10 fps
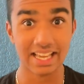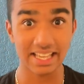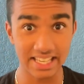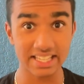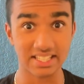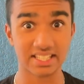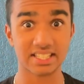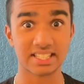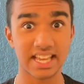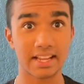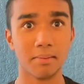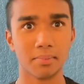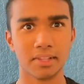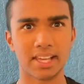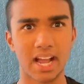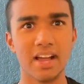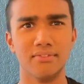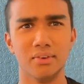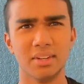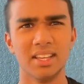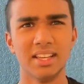is set up like iPhone.